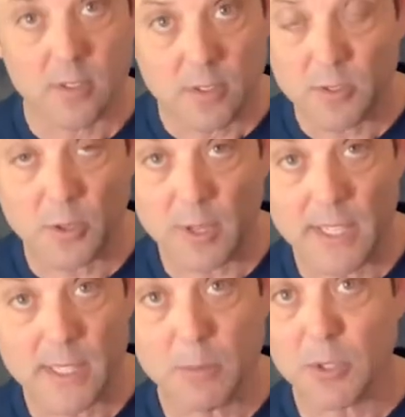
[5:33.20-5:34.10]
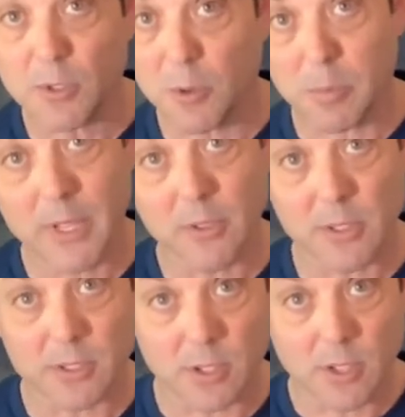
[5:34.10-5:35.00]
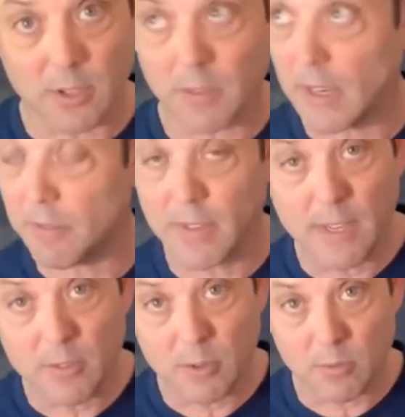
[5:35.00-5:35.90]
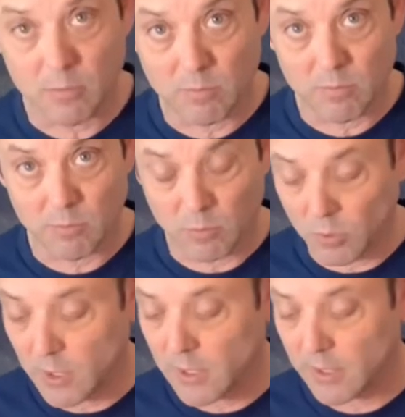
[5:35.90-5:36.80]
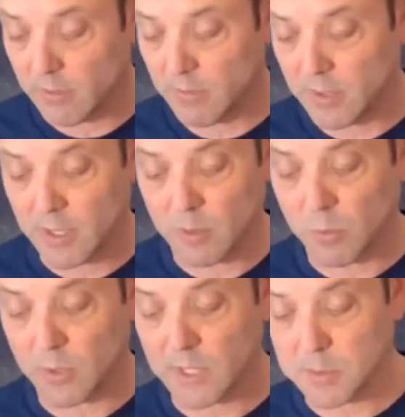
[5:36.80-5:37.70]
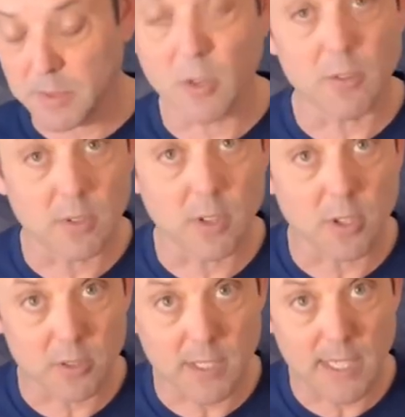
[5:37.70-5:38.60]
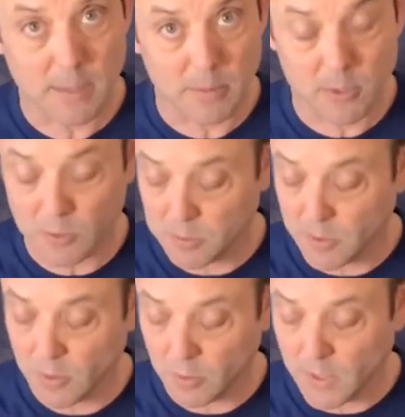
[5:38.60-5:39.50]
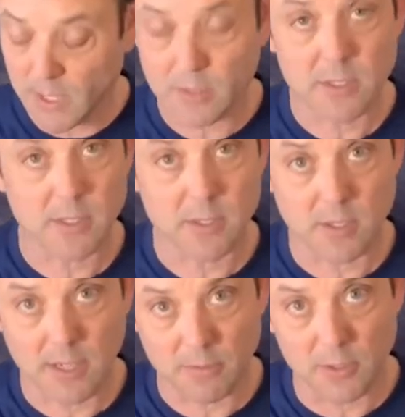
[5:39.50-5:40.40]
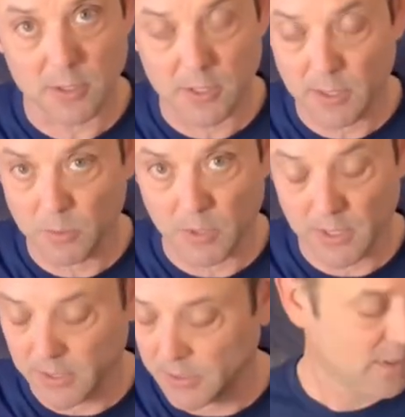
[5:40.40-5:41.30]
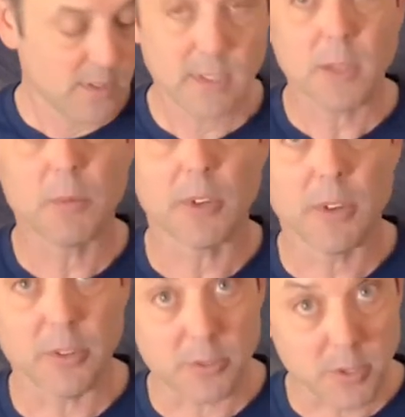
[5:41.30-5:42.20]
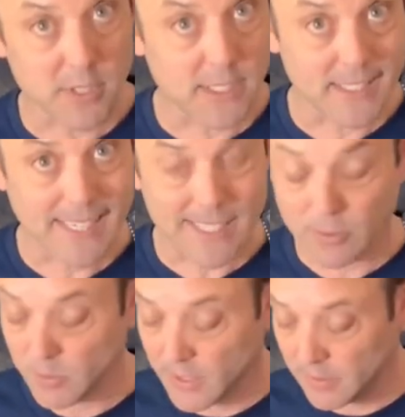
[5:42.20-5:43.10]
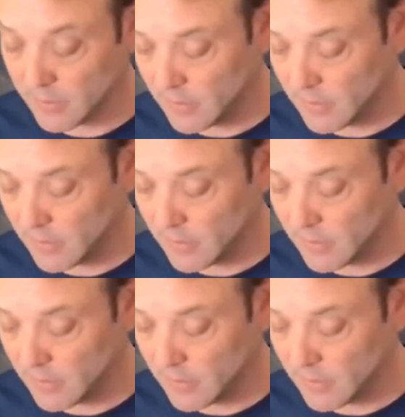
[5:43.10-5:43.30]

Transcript: So I guess I'm just gonna peel this off. I've never really done one that's been on a long time, and this one's been on a while since I first did one of these. I think I'm gonna go to the trusty Exacto knife.